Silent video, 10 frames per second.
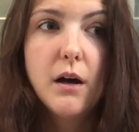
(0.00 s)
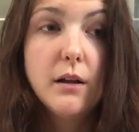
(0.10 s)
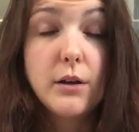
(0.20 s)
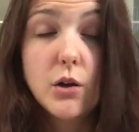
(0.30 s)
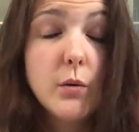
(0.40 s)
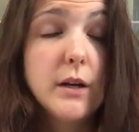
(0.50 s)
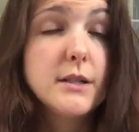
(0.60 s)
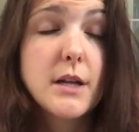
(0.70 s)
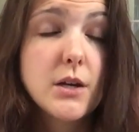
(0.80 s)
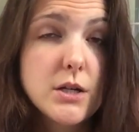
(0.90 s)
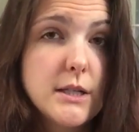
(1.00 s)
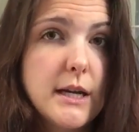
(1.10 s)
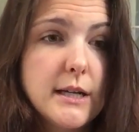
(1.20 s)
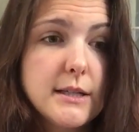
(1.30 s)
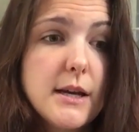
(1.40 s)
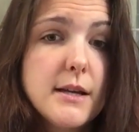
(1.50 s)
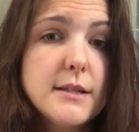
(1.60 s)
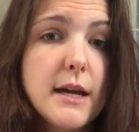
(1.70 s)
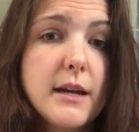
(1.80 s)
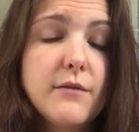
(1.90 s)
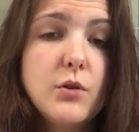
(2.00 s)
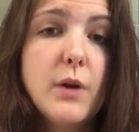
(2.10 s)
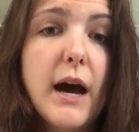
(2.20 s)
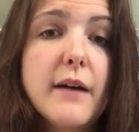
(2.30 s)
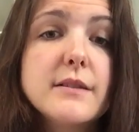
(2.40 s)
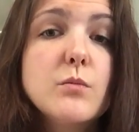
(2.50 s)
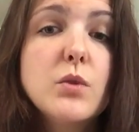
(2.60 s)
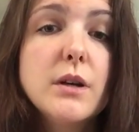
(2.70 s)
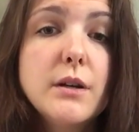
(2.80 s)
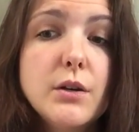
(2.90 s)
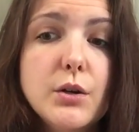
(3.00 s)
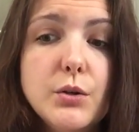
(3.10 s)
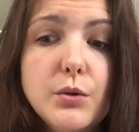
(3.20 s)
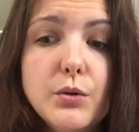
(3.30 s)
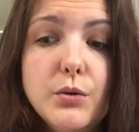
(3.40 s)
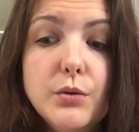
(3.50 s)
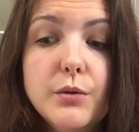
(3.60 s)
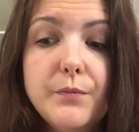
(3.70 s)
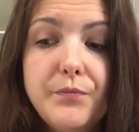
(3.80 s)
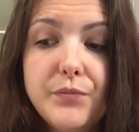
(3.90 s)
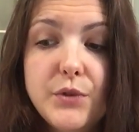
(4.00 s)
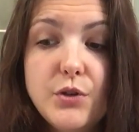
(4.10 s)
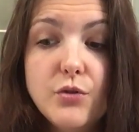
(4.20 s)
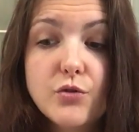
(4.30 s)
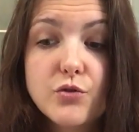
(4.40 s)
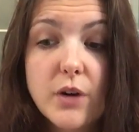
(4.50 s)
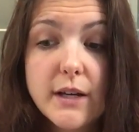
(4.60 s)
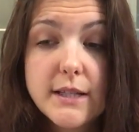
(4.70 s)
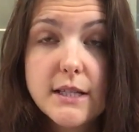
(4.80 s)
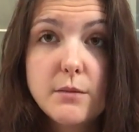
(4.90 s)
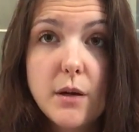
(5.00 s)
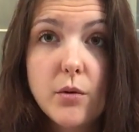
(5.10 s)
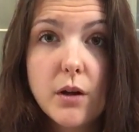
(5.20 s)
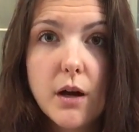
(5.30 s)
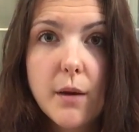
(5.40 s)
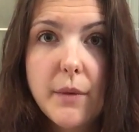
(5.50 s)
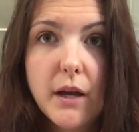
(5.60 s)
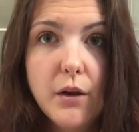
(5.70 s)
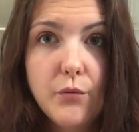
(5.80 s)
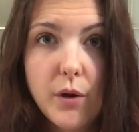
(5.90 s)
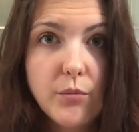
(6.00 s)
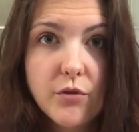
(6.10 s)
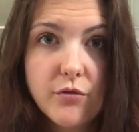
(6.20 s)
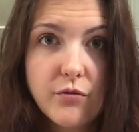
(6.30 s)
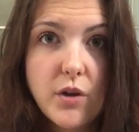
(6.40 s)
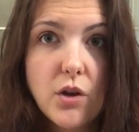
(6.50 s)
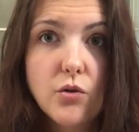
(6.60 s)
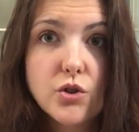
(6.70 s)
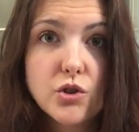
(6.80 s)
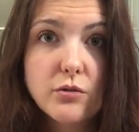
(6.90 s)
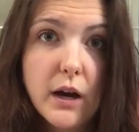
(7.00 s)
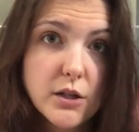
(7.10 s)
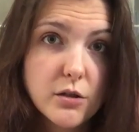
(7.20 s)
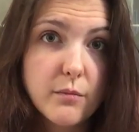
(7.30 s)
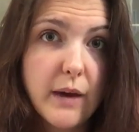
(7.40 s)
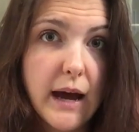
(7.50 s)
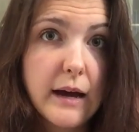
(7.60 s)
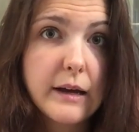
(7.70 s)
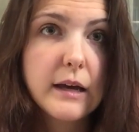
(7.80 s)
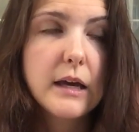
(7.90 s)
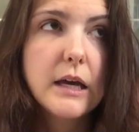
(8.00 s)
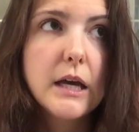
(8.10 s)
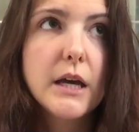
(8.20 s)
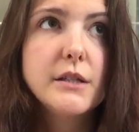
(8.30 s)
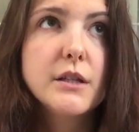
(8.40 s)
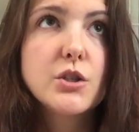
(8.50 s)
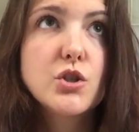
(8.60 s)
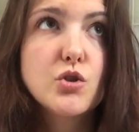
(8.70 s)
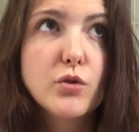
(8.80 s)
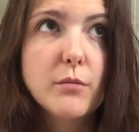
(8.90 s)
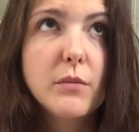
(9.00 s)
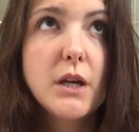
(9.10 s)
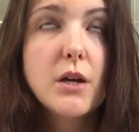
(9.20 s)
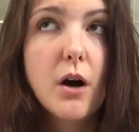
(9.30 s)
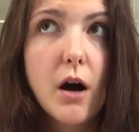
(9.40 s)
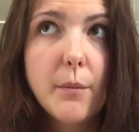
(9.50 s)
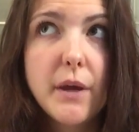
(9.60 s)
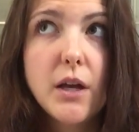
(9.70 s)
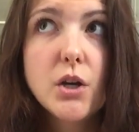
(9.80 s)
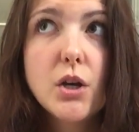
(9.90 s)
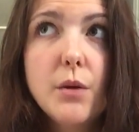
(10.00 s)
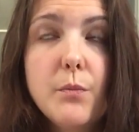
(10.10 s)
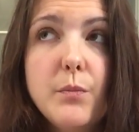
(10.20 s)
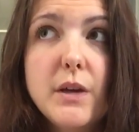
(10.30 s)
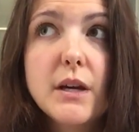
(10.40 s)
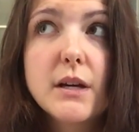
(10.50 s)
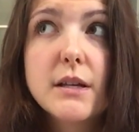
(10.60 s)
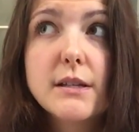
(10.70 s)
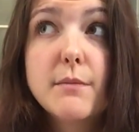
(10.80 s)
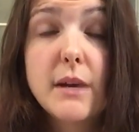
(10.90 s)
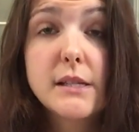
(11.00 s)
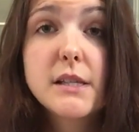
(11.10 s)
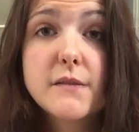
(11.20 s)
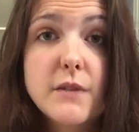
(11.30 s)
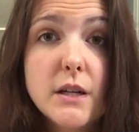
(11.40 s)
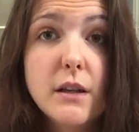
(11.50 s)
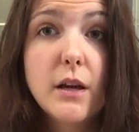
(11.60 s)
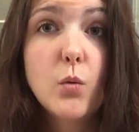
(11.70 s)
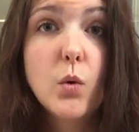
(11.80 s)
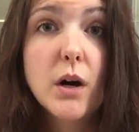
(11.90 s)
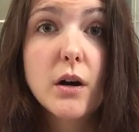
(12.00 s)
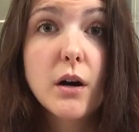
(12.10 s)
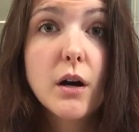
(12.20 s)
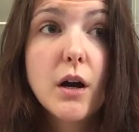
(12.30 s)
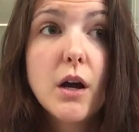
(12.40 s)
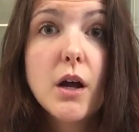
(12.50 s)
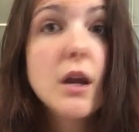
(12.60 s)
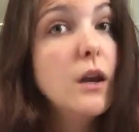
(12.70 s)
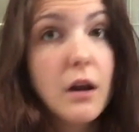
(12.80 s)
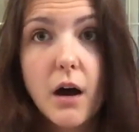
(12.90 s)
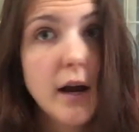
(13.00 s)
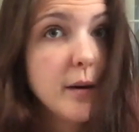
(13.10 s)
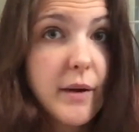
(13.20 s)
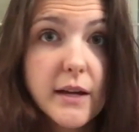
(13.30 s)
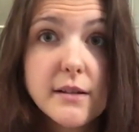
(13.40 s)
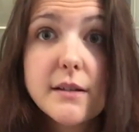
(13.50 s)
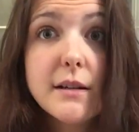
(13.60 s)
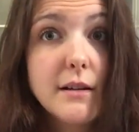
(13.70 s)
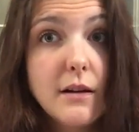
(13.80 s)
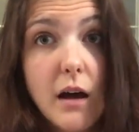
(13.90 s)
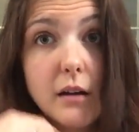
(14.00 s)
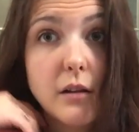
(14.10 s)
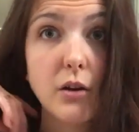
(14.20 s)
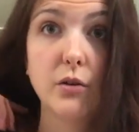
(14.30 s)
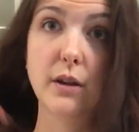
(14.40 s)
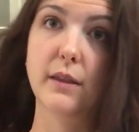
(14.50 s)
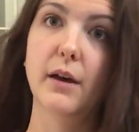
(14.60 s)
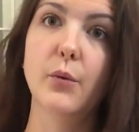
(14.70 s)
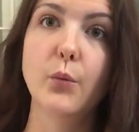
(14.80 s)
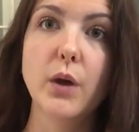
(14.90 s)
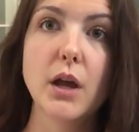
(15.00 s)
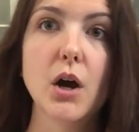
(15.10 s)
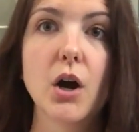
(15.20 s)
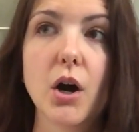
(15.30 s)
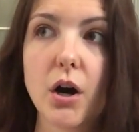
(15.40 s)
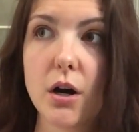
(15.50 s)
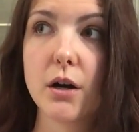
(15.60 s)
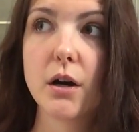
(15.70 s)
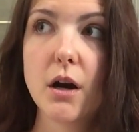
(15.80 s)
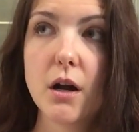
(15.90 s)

like no one else understands us. And if you have someone who you trust to be able to come in and rub your feet or scratch your back, it's extremely calming because it makes us feel like we're not abandoned and not alone, and that we are